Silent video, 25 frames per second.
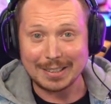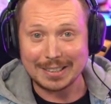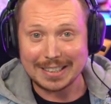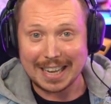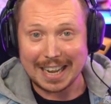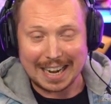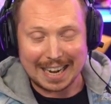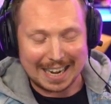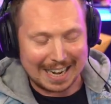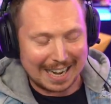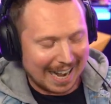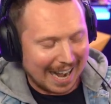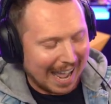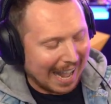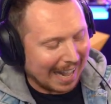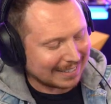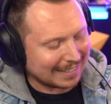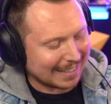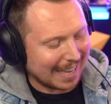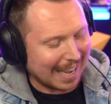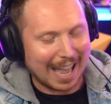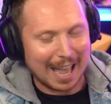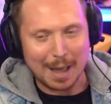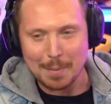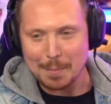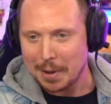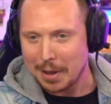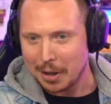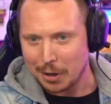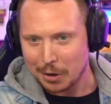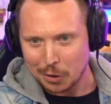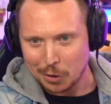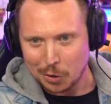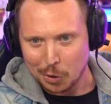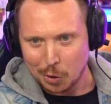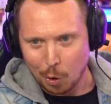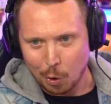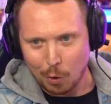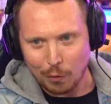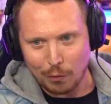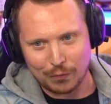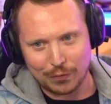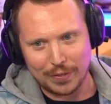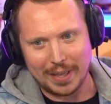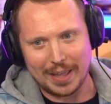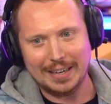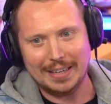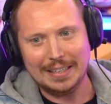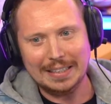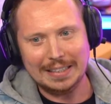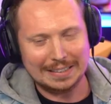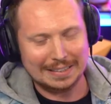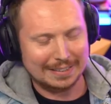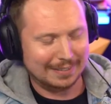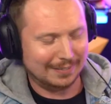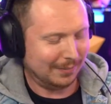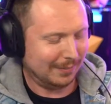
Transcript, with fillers: and LATAM North then.